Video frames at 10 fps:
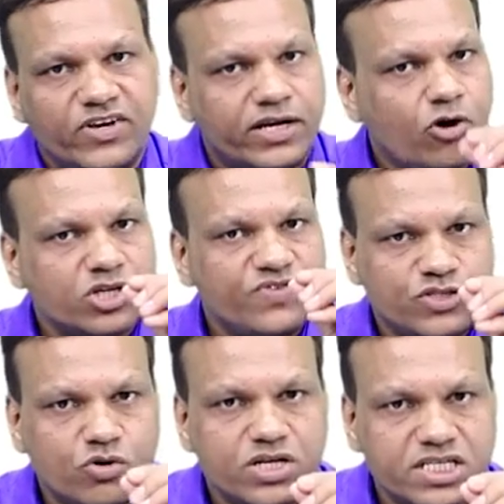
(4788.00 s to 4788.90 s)
It causes
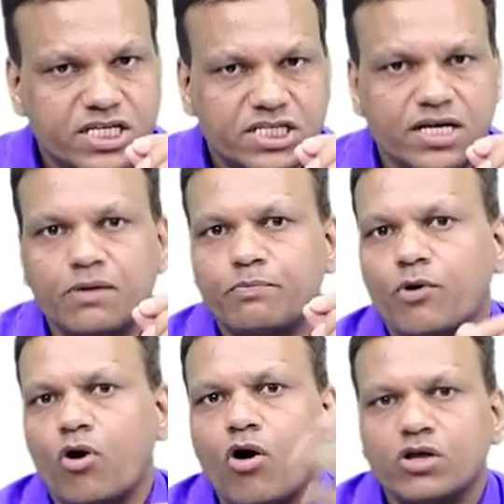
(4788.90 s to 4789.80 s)
vasoconstriction,
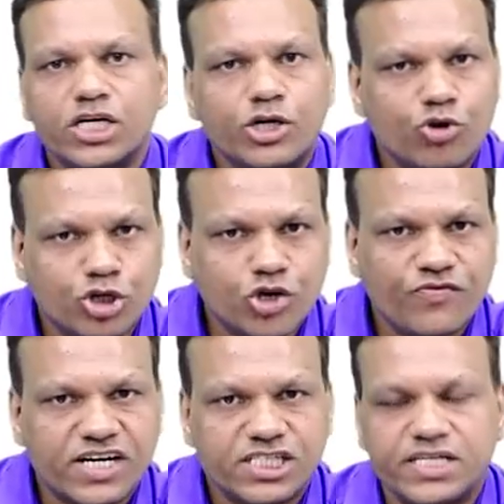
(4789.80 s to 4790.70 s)
prolong the duration
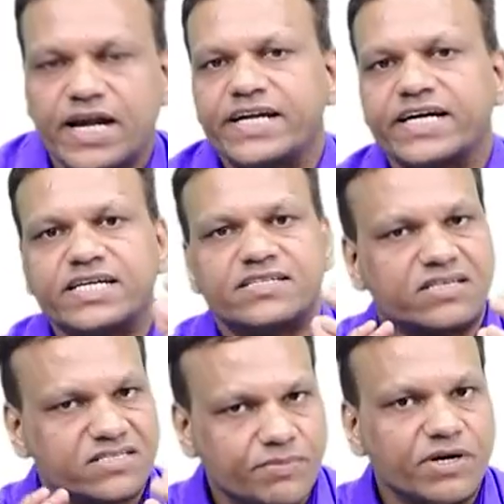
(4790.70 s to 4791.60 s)
of action, and decrease
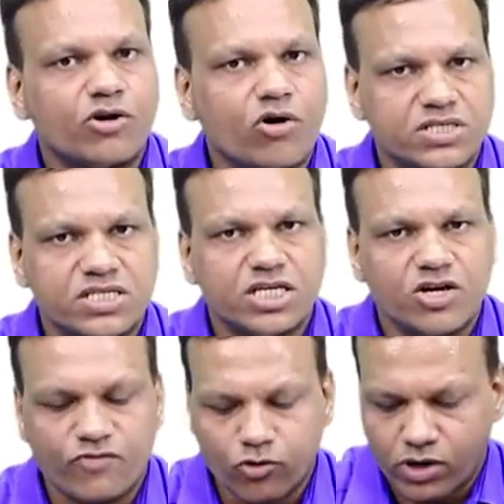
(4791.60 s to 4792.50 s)
systemic
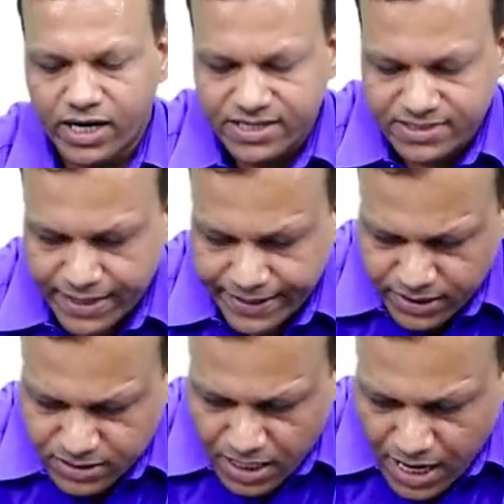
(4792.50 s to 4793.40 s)
toxicity of local
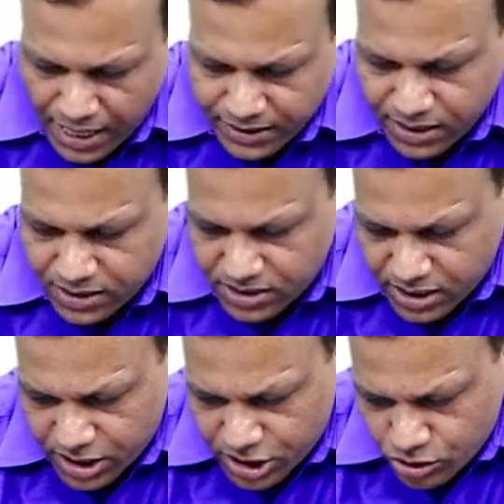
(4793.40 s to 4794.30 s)
anesthetics. And the
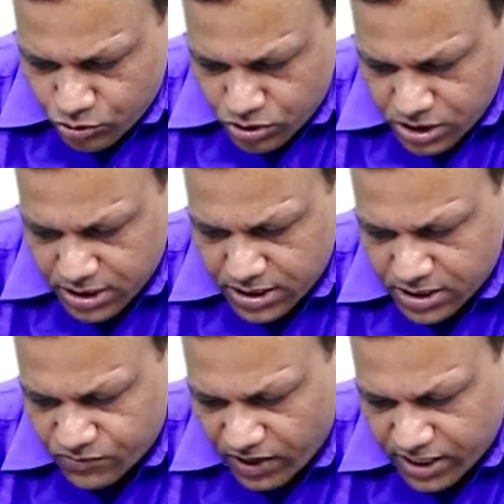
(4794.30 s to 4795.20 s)
concentration used
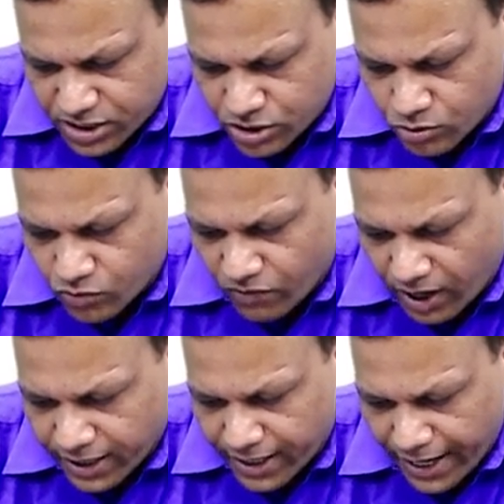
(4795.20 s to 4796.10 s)
is
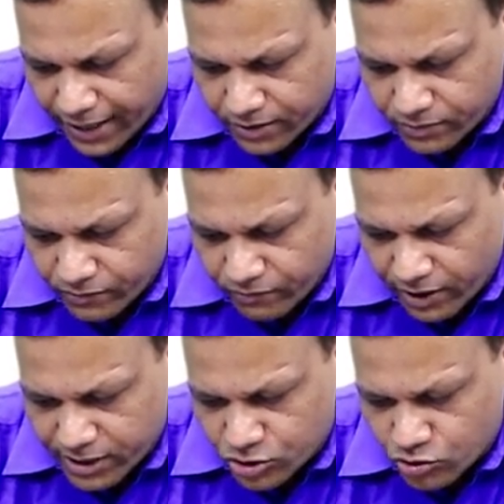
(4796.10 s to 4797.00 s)
1:1 lakh,
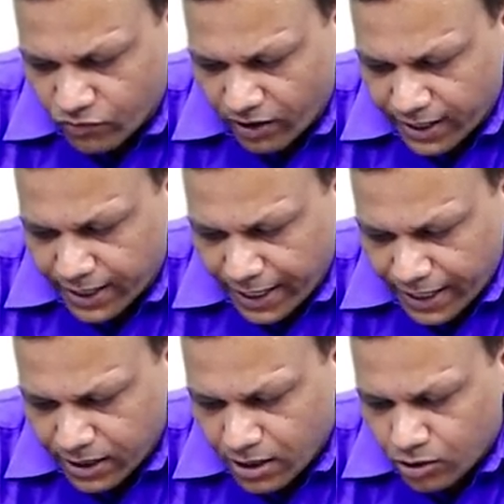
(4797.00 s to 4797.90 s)
1:1
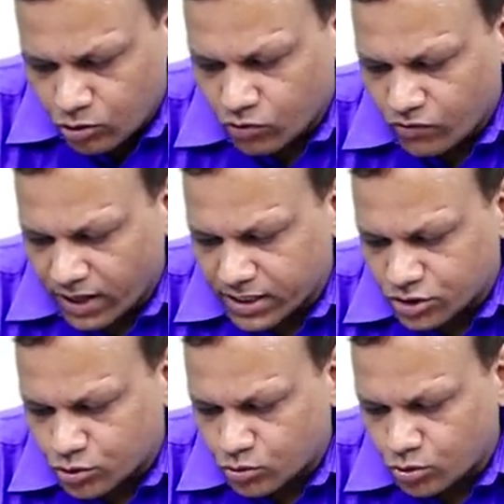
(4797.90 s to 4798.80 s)
lakh to
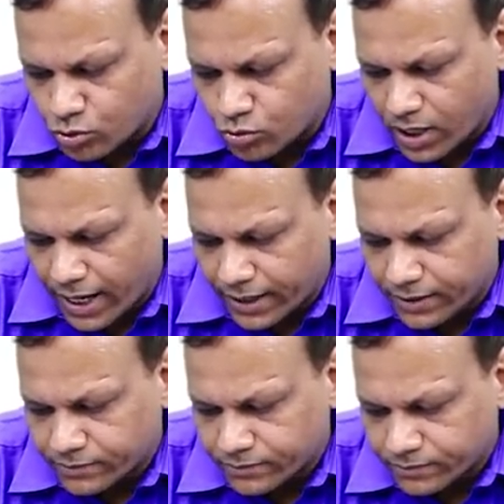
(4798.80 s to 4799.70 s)
1:2 lakh.